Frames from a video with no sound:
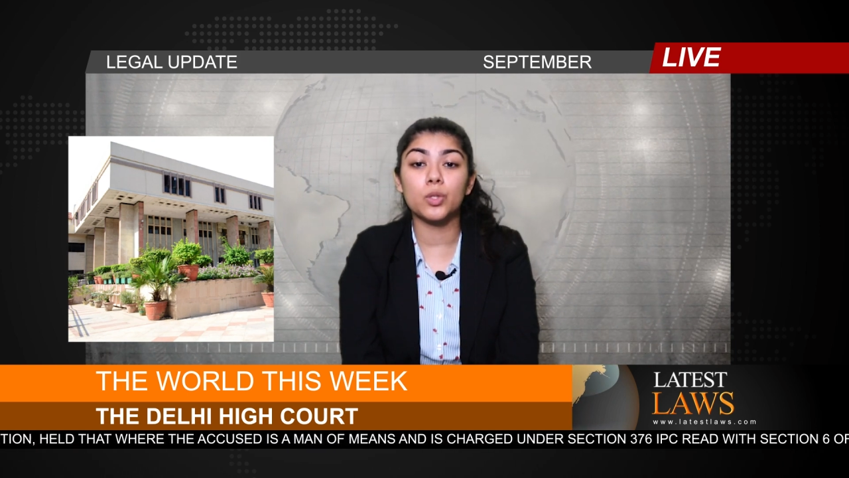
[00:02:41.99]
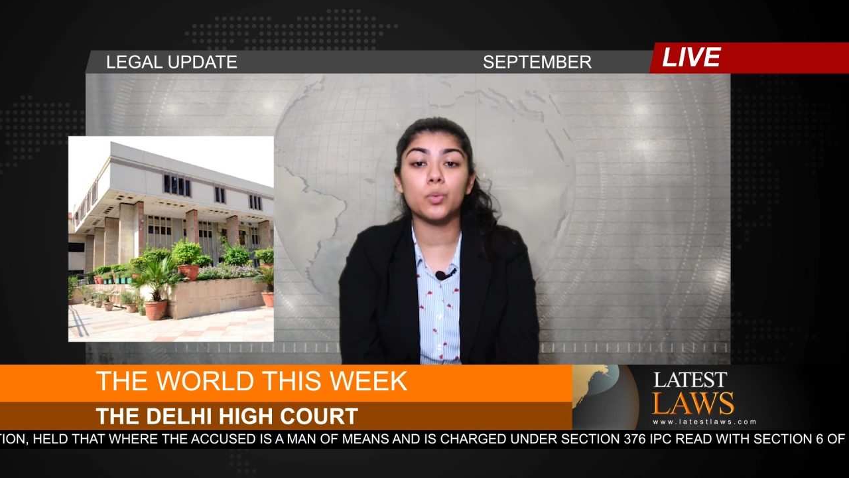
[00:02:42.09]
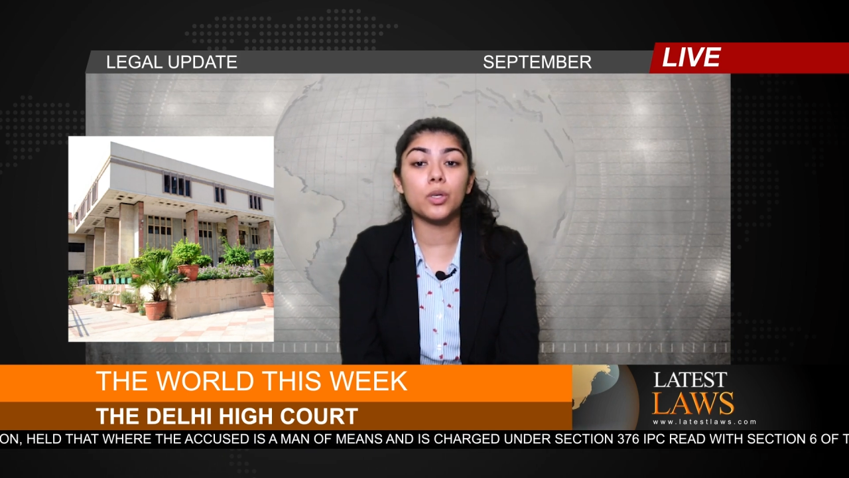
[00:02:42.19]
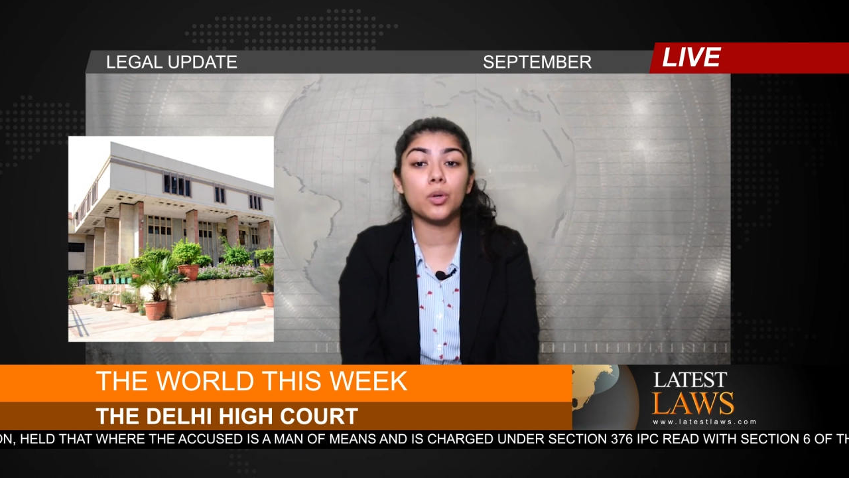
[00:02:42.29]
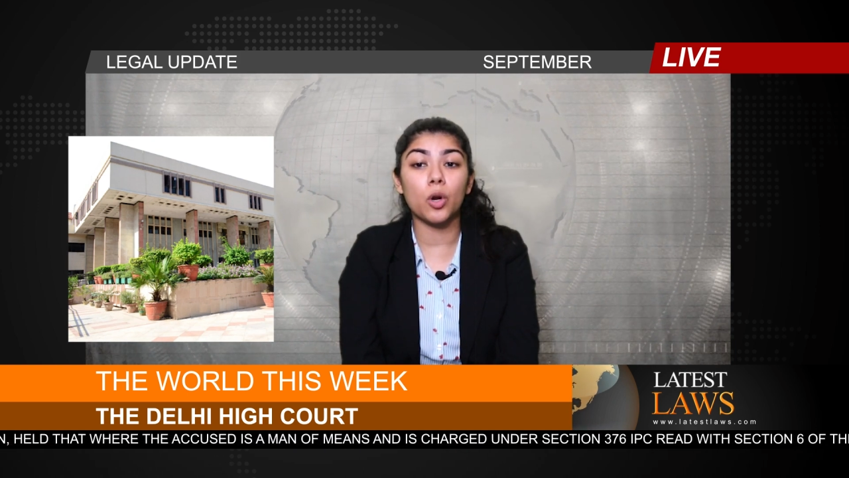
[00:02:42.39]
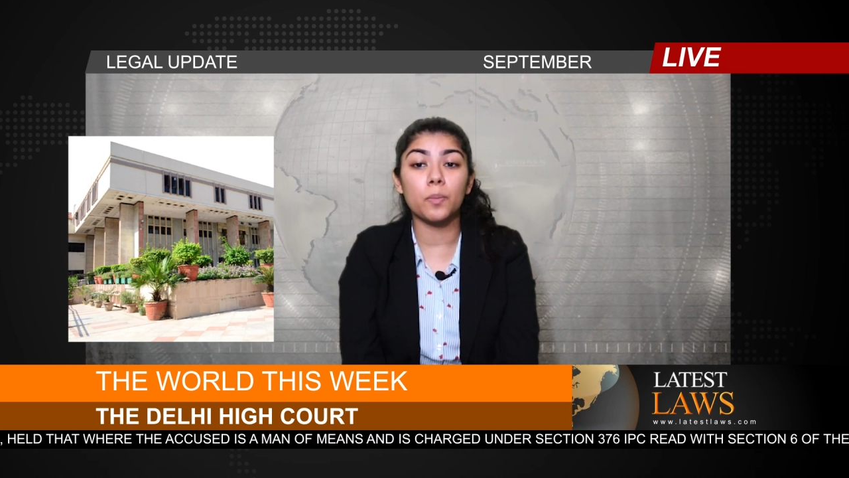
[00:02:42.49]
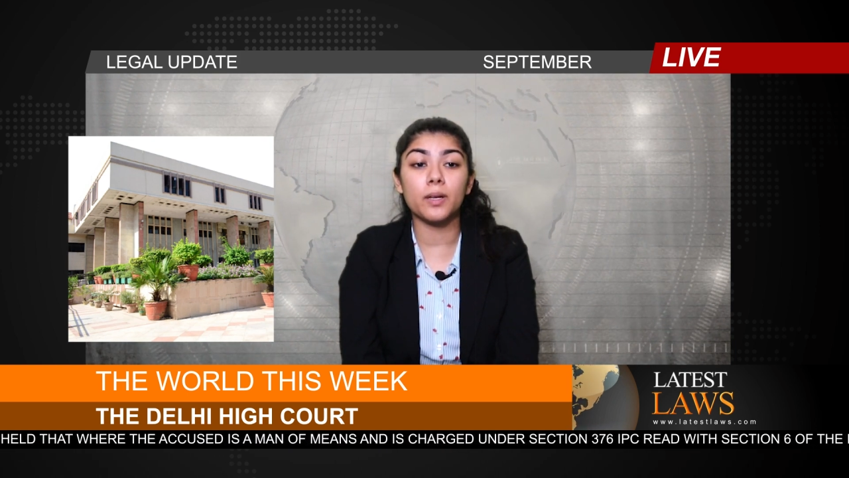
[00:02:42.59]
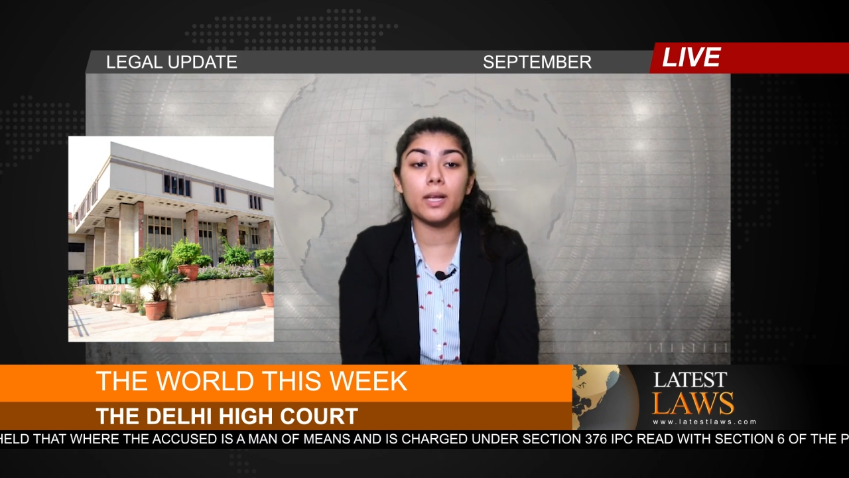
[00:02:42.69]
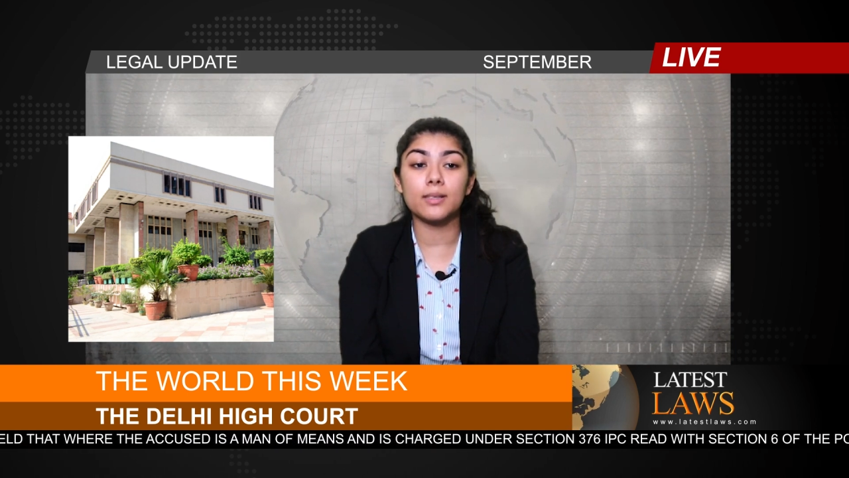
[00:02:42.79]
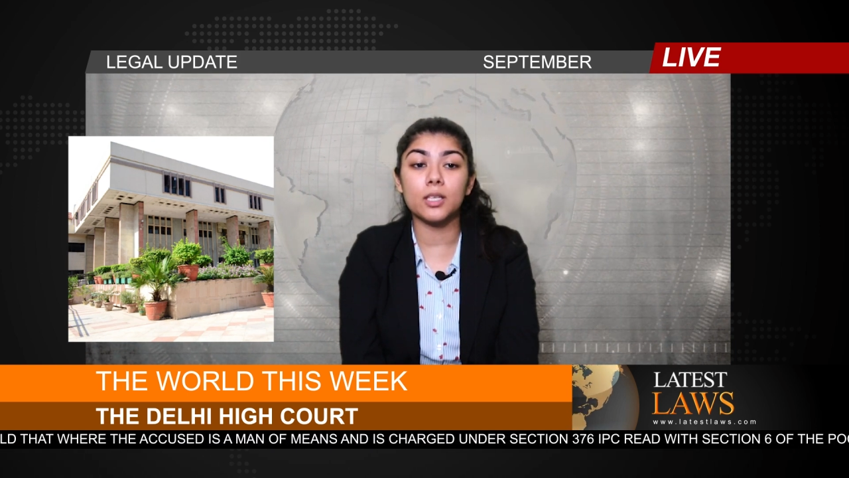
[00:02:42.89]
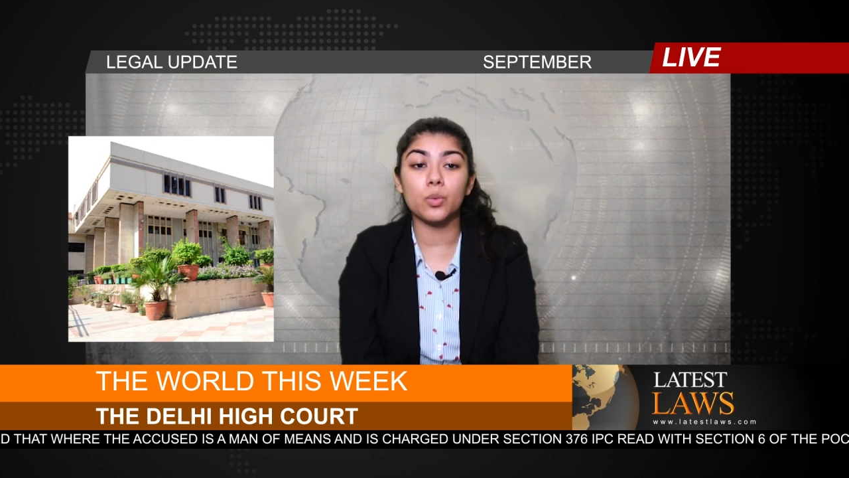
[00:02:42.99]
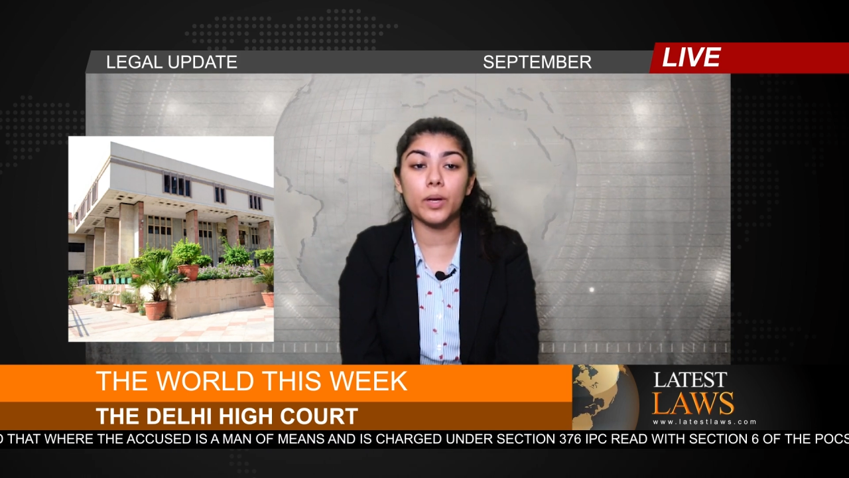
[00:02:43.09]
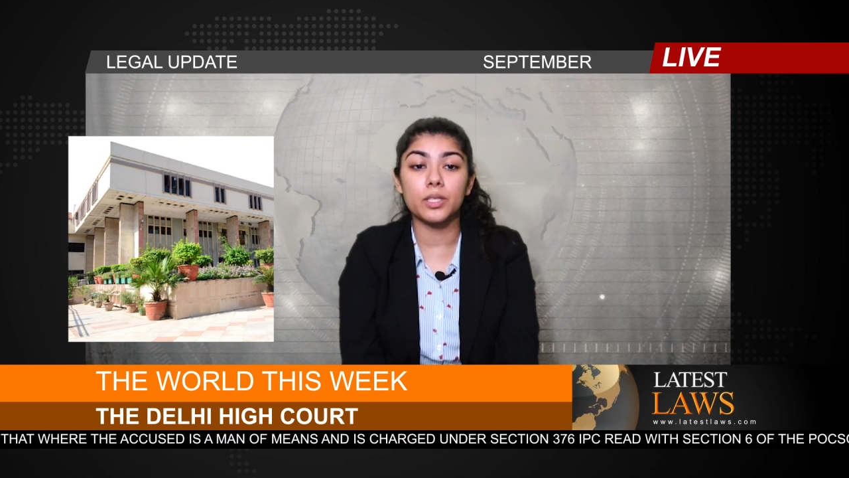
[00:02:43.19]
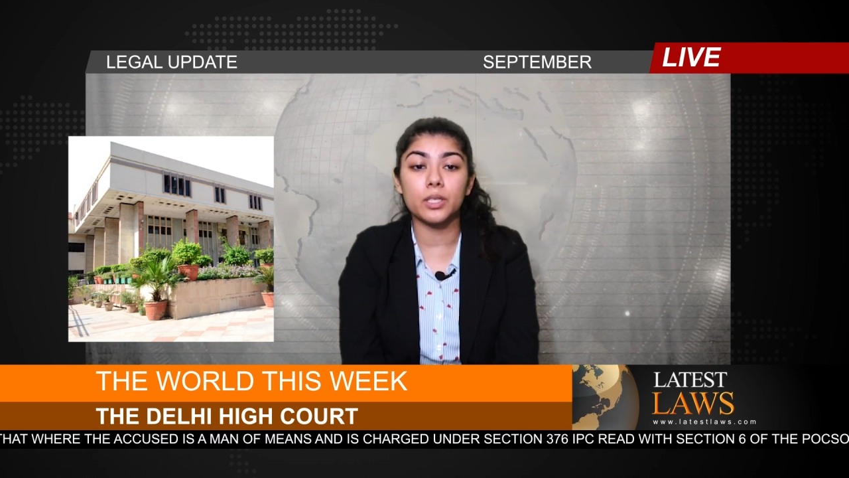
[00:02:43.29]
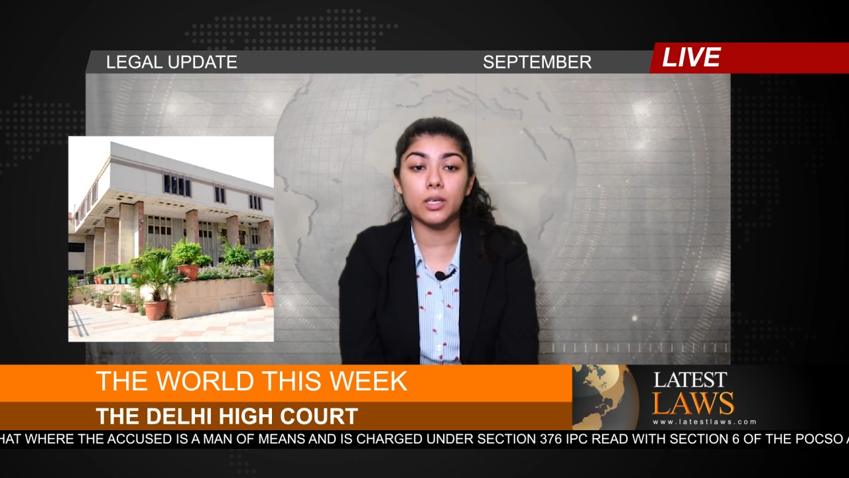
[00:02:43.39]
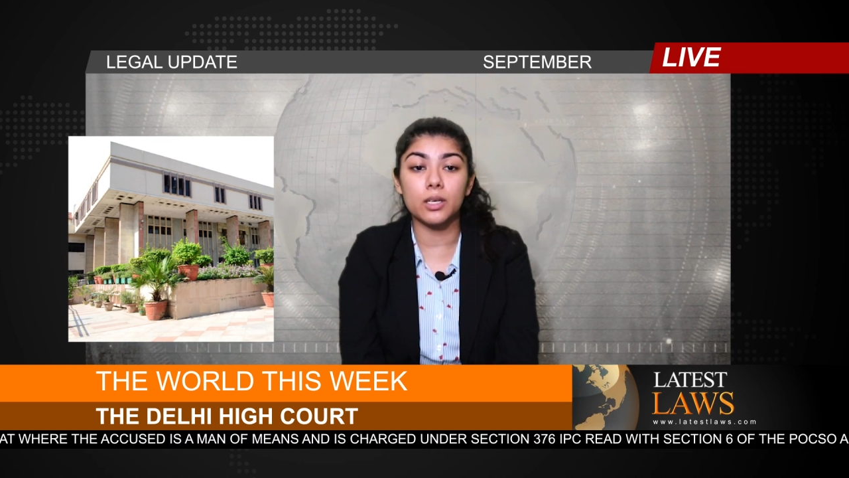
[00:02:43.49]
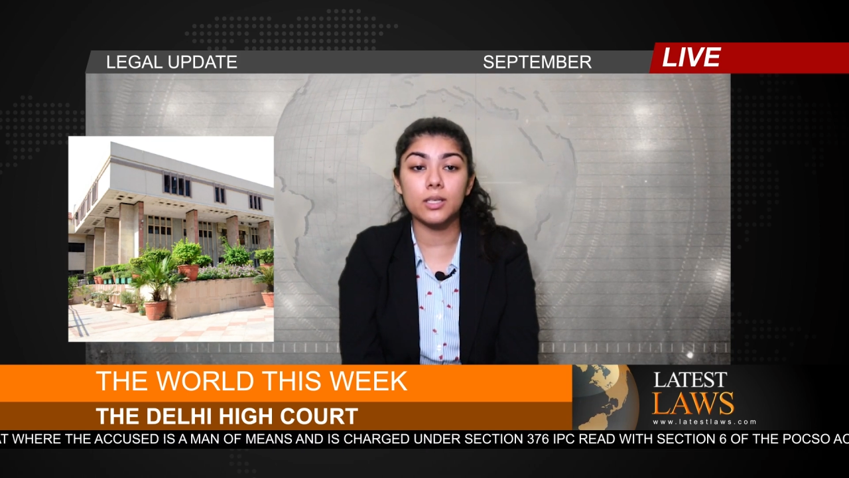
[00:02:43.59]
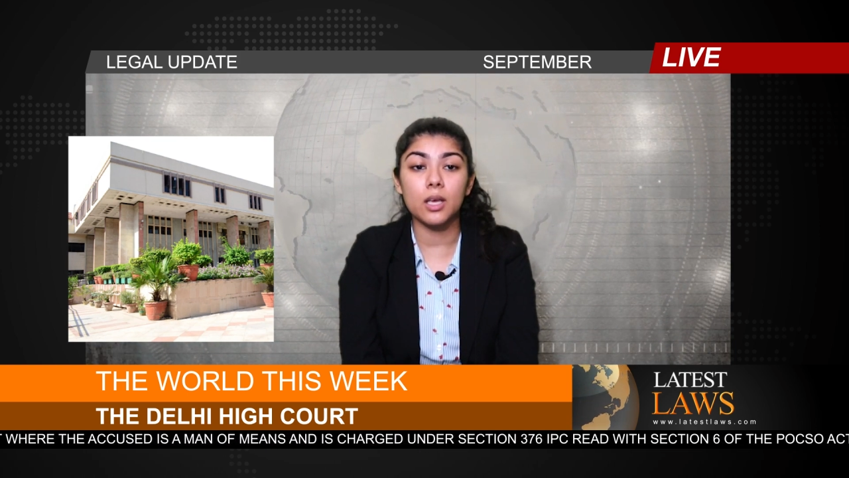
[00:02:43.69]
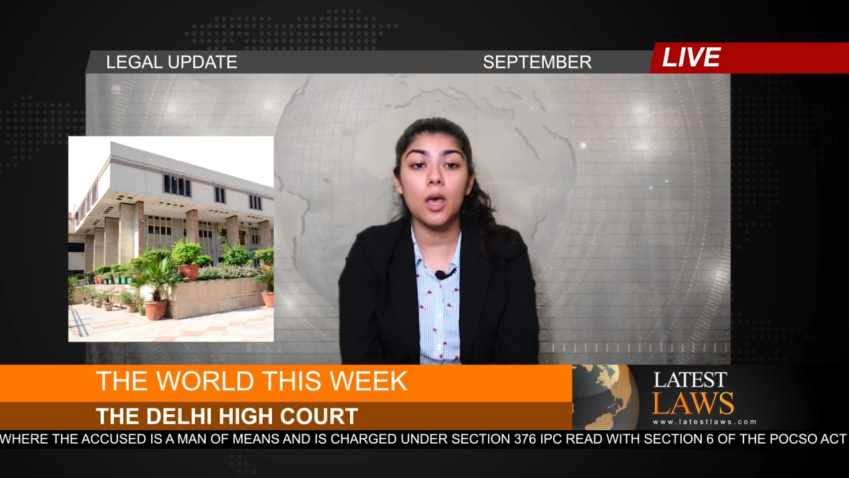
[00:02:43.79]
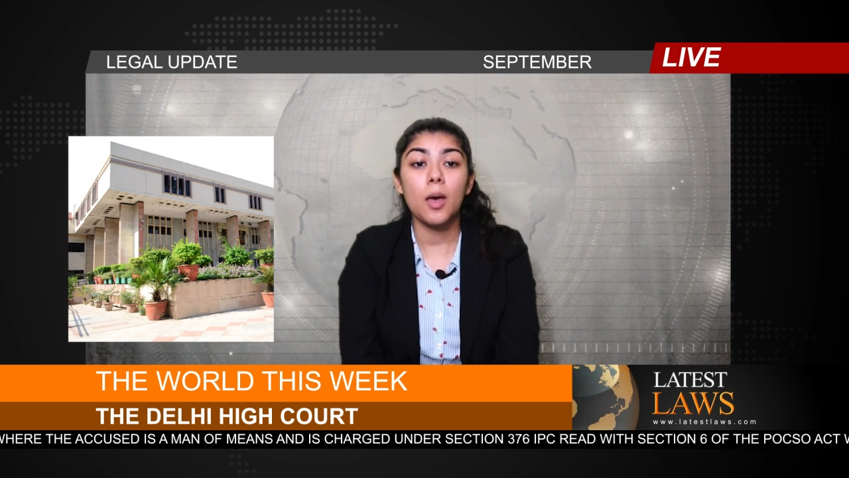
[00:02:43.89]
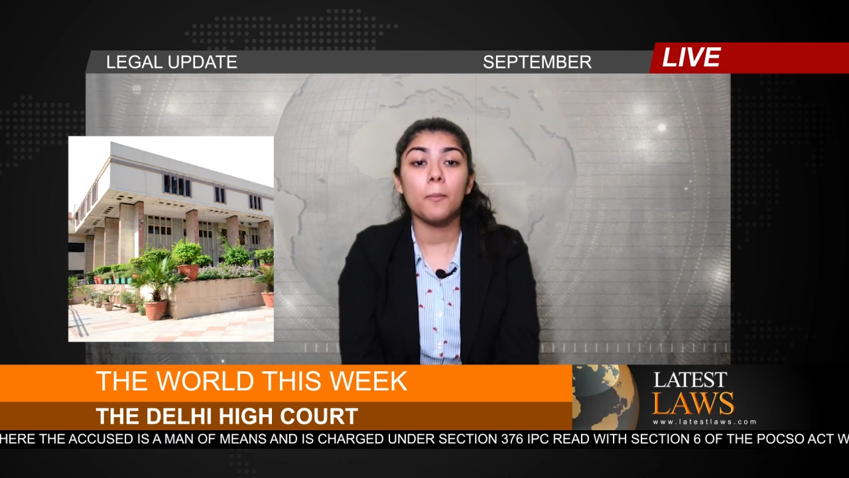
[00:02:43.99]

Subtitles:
which will not be less than 20 years,